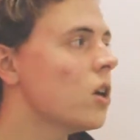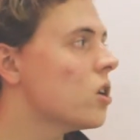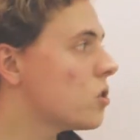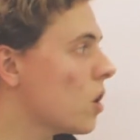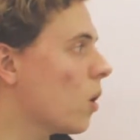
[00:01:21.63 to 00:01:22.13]

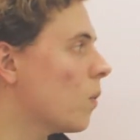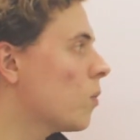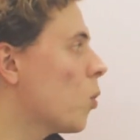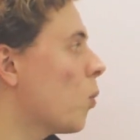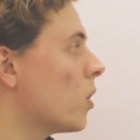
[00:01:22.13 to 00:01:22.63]
So
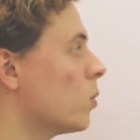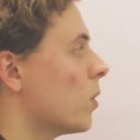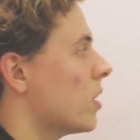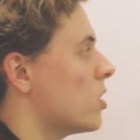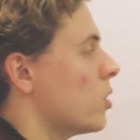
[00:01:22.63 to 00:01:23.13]
what you
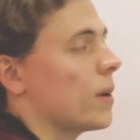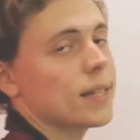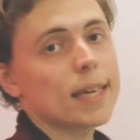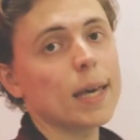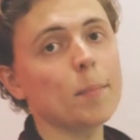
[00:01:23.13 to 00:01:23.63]
want to do
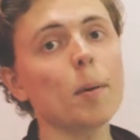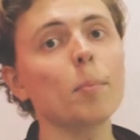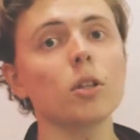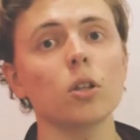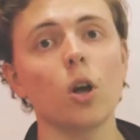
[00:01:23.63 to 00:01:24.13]
is keep it
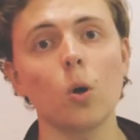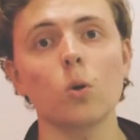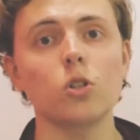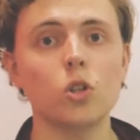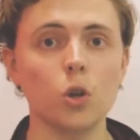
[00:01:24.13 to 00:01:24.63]

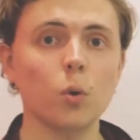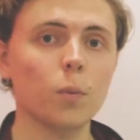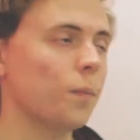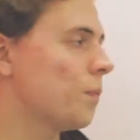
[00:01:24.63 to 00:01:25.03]
below 2.